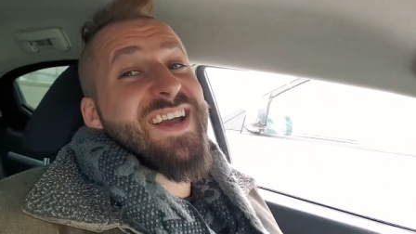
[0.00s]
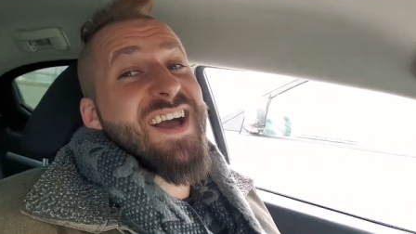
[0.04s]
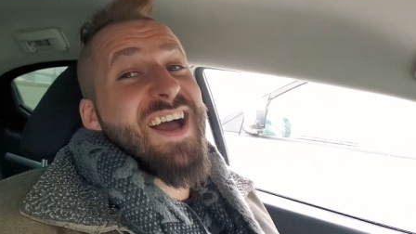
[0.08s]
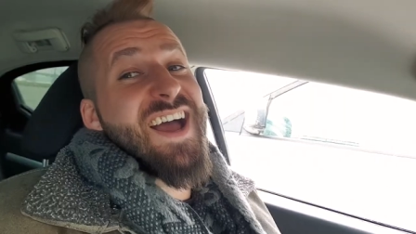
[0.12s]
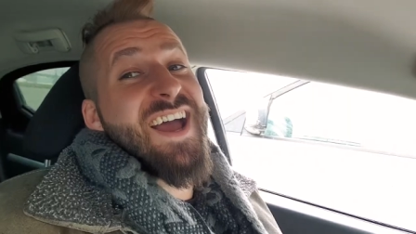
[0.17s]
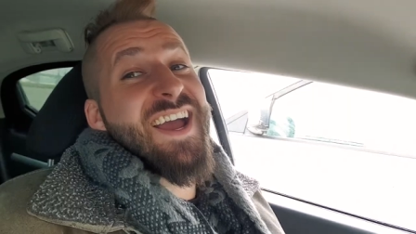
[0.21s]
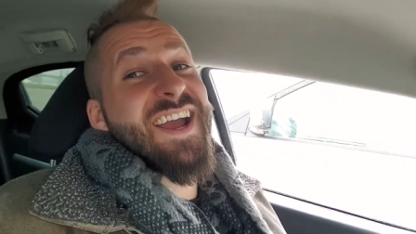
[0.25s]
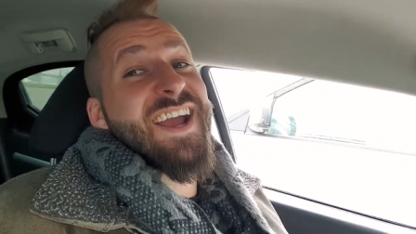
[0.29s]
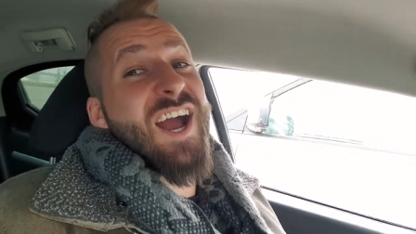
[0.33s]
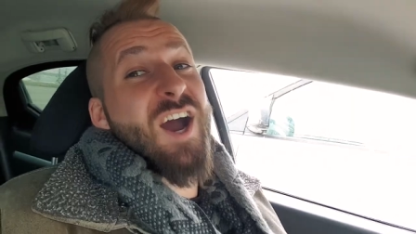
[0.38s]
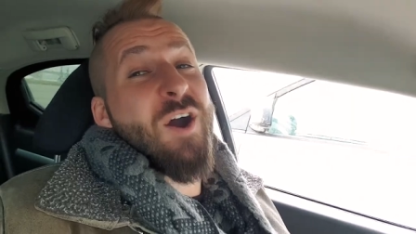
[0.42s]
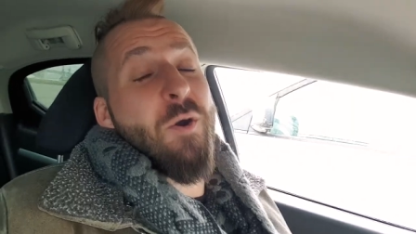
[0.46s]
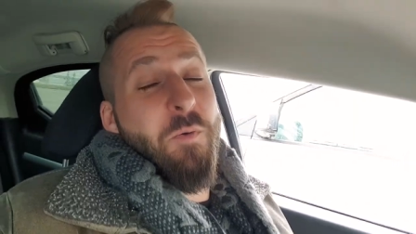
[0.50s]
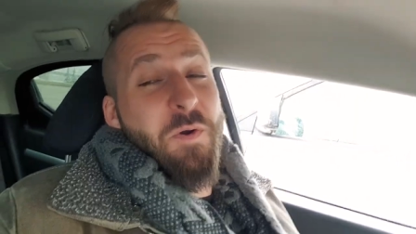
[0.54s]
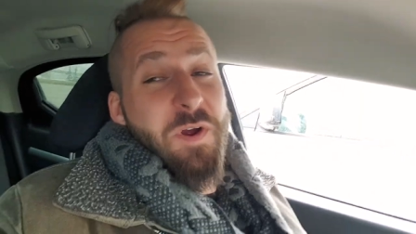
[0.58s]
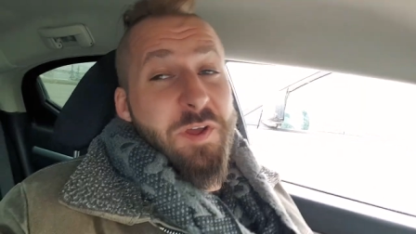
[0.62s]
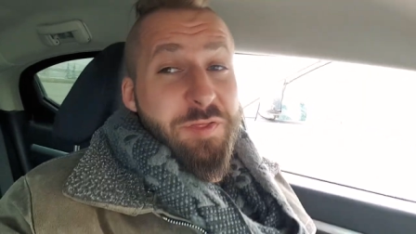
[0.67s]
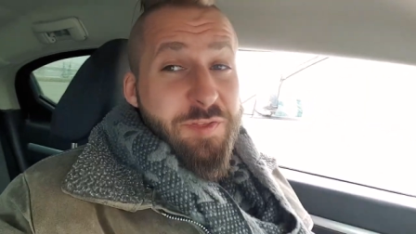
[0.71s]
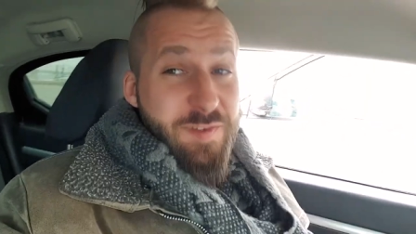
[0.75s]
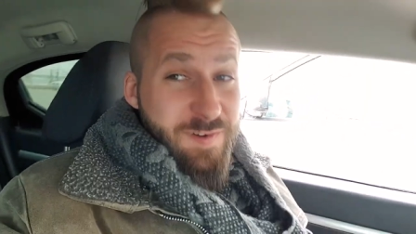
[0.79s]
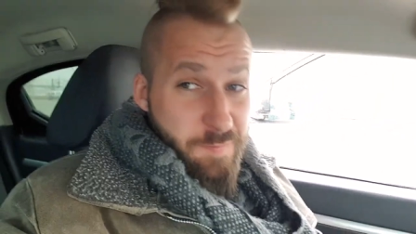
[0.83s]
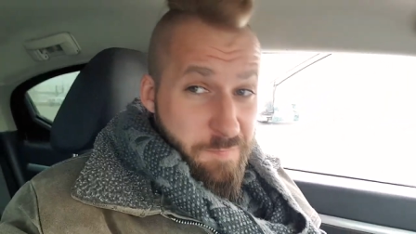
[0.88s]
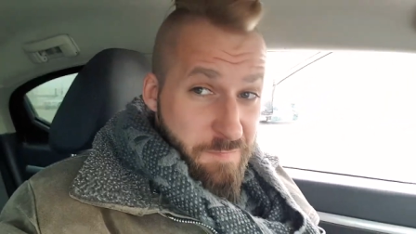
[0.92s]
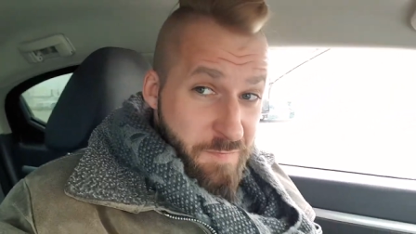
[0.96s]
hang out with
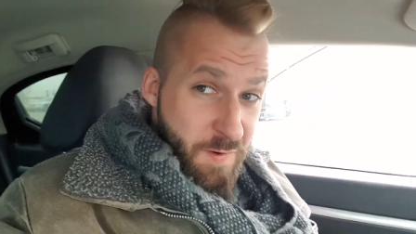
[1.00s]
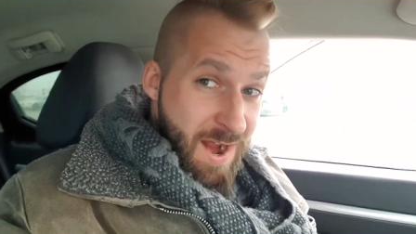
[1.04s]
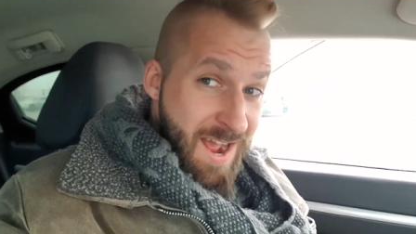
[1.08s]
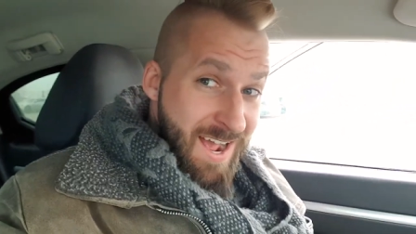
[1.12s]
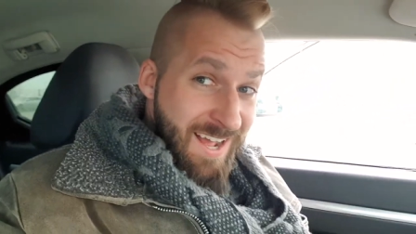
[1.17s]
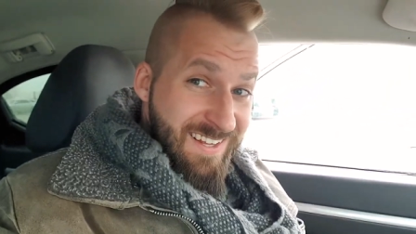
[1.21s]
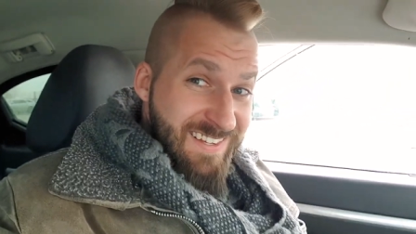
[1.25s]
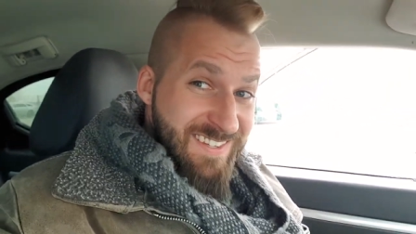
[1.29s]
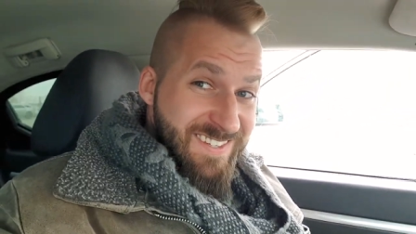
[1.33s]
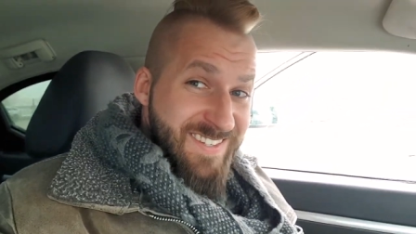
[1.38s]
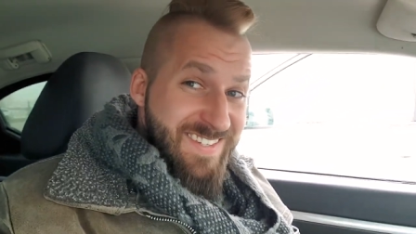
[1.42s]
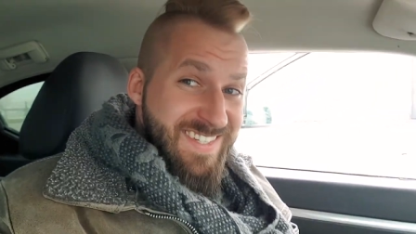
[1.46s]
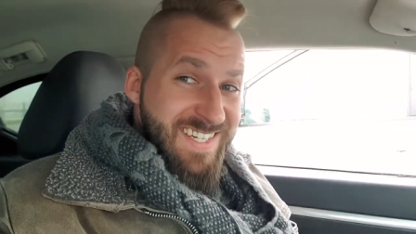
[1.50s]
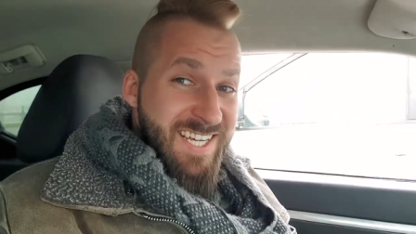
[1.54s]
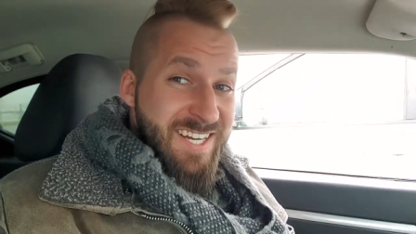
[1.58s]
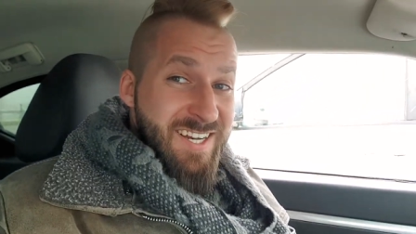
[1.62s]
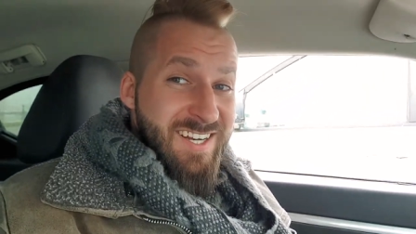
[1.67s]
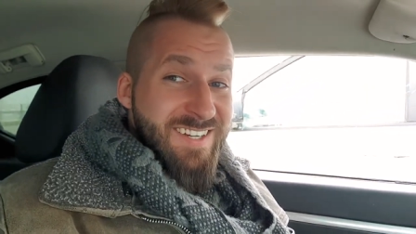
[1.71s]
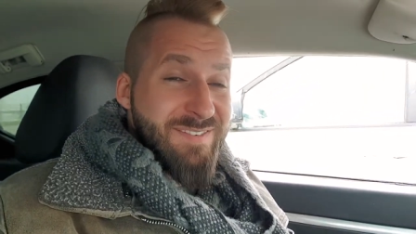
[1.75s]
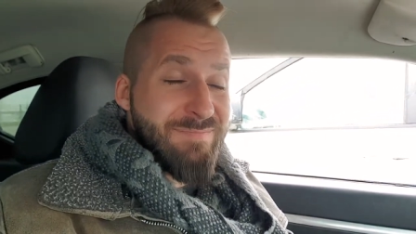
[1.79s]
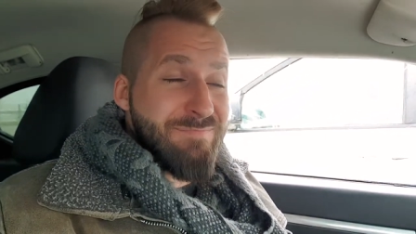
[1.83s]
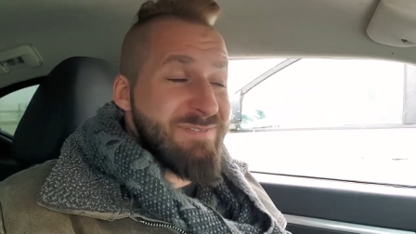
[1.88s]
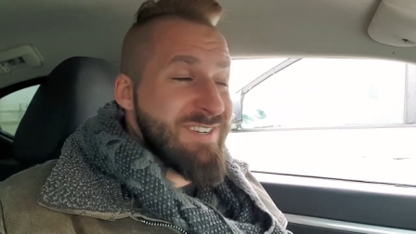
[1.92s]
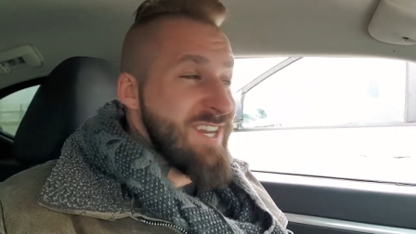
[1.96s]
your friends in a
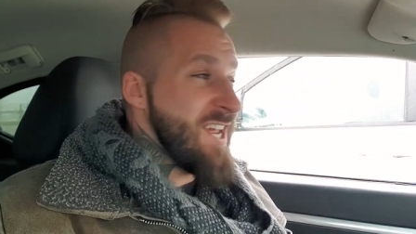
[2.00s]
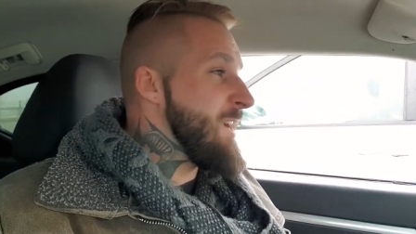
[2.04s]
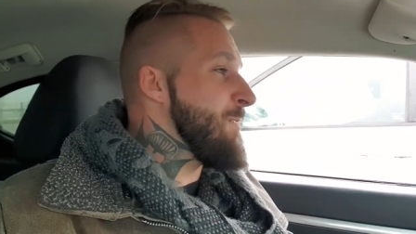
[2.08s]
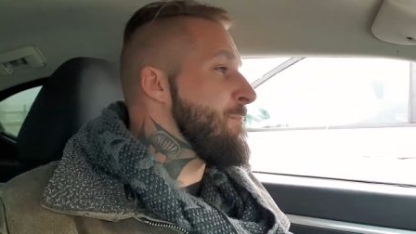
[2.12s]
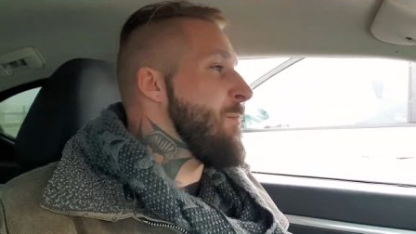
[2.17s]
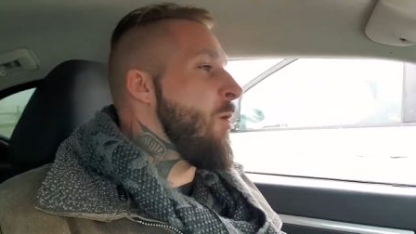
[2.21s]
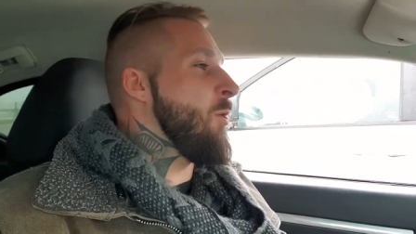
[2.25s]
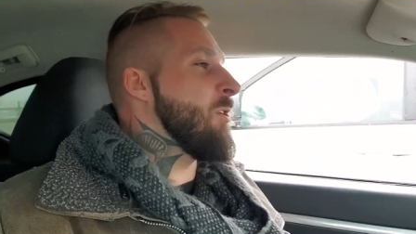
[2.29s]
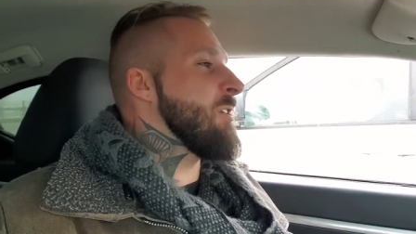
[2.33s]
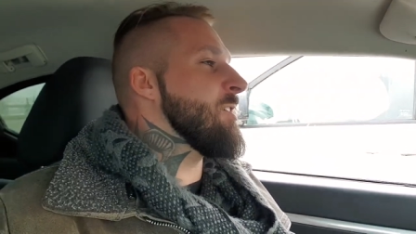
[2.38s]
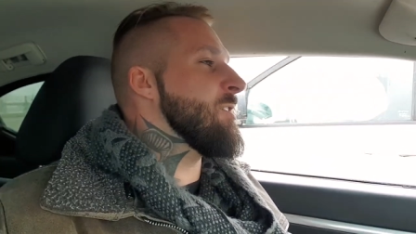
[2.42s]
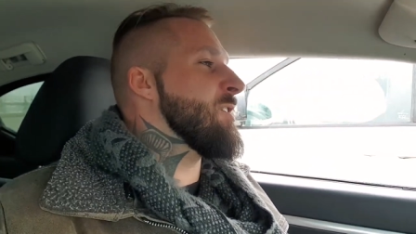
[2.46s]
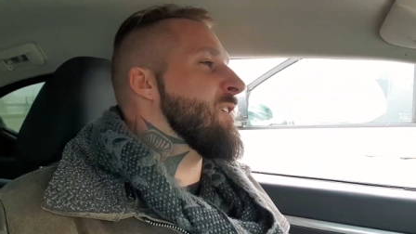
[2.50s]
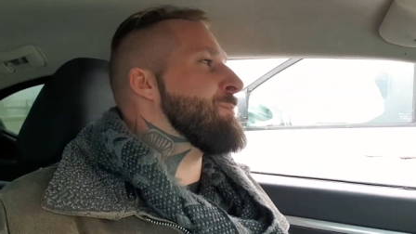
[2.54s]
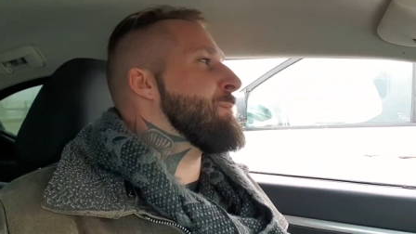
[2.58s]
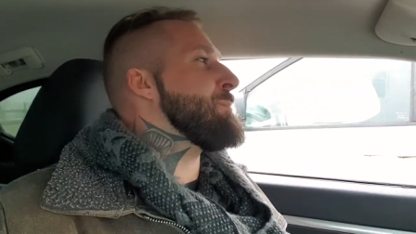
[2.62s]
Tim Hortons